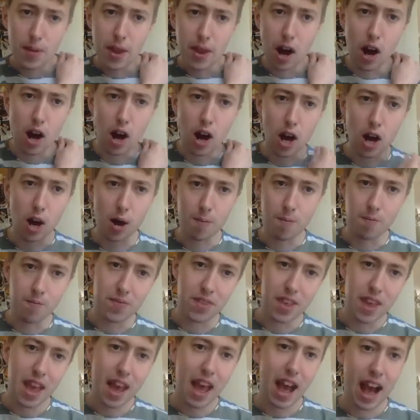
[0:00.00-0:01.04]

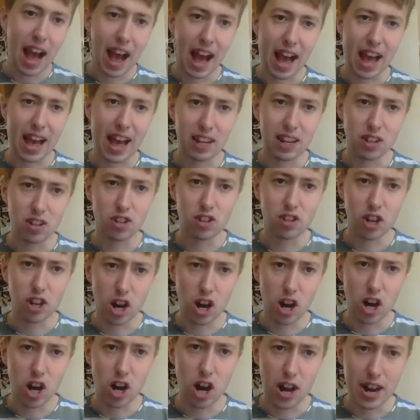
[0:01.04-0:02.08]
and
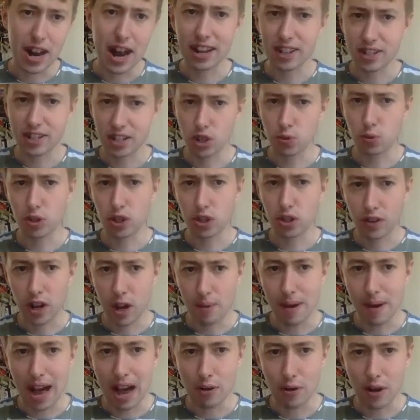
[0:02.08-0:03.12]
analysis which have
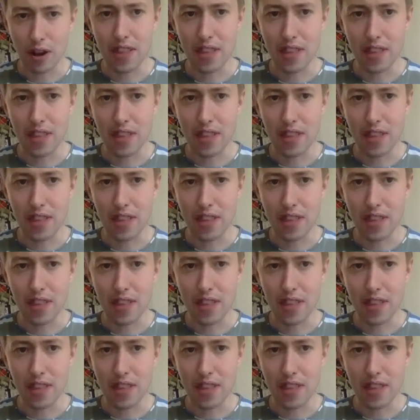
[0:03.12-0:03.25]
come out,